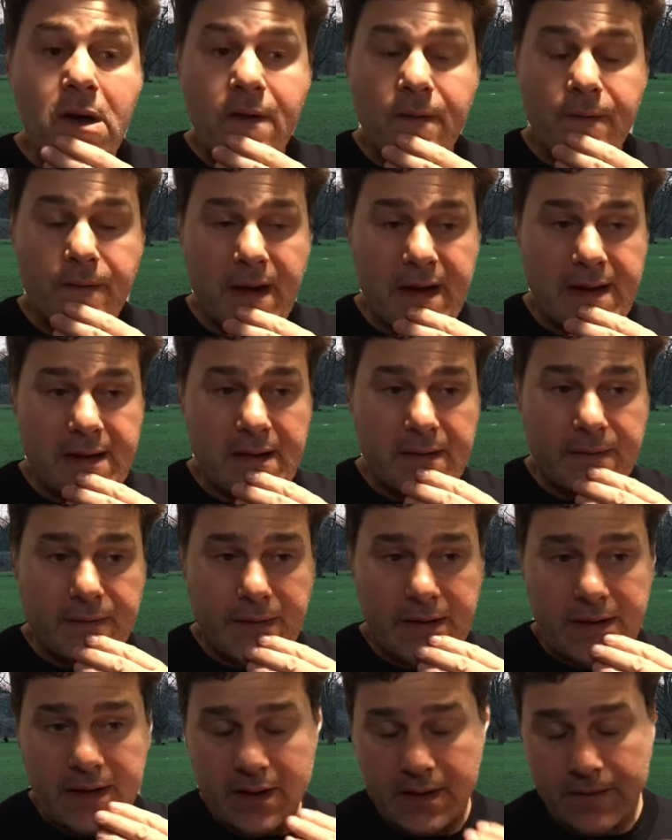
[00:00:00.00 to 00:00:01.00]

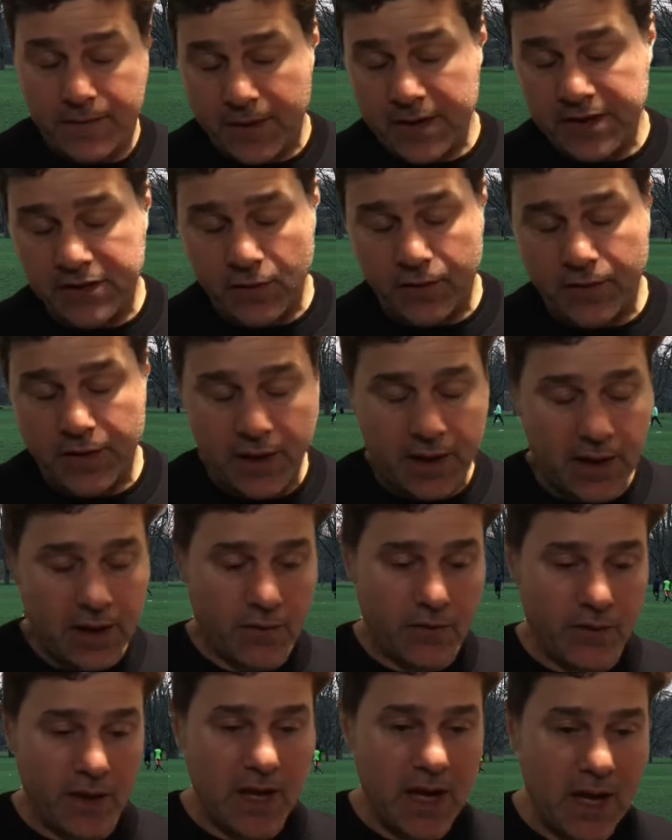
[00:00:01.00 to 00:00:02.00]
phase of
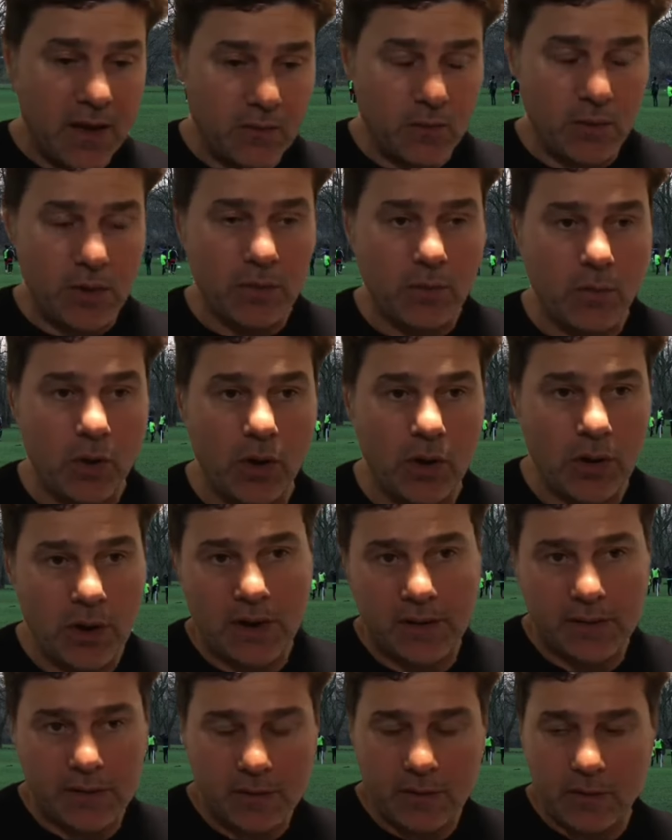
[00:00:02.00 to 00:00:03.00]
the game with the ball,
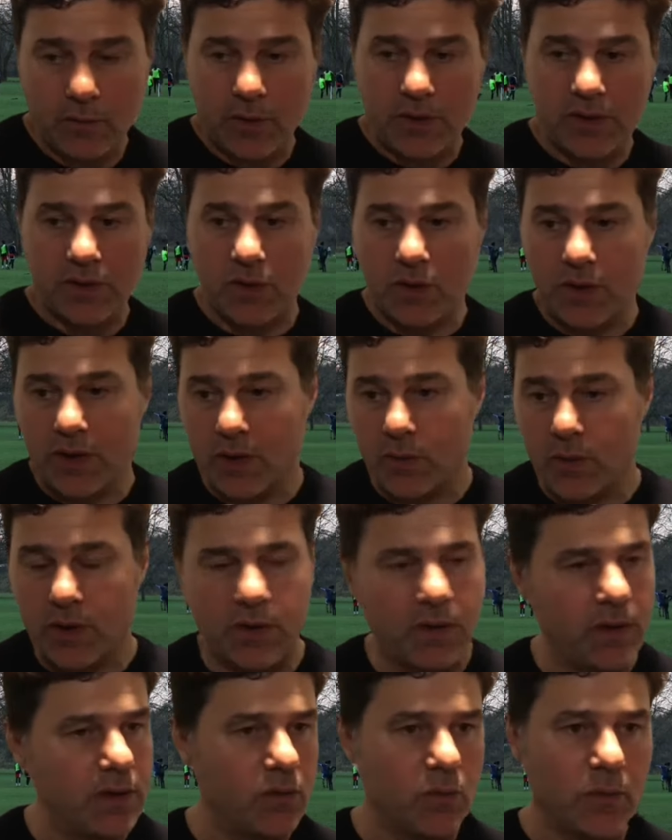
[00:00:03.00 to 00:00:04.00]
and we scored and we
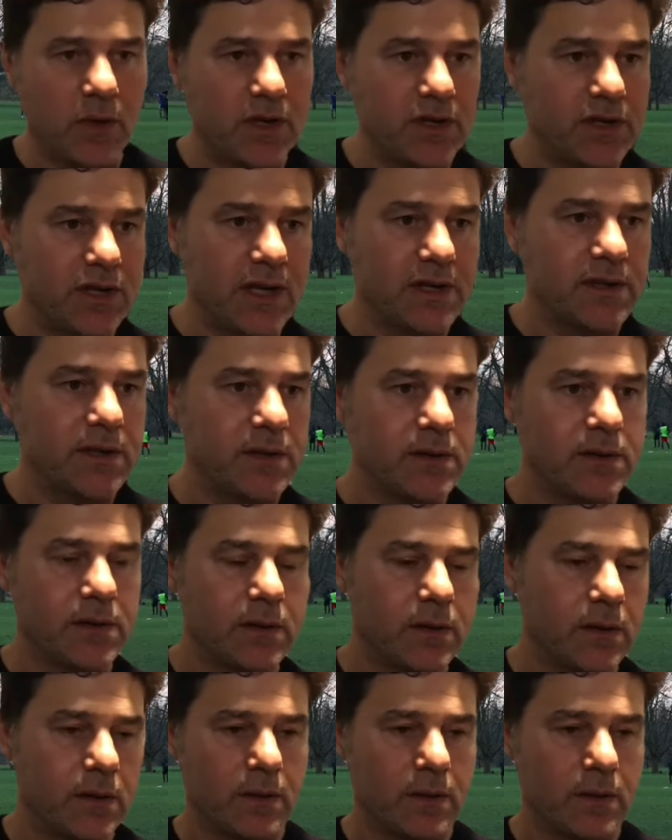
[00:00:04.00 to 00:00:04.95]
created too many chances.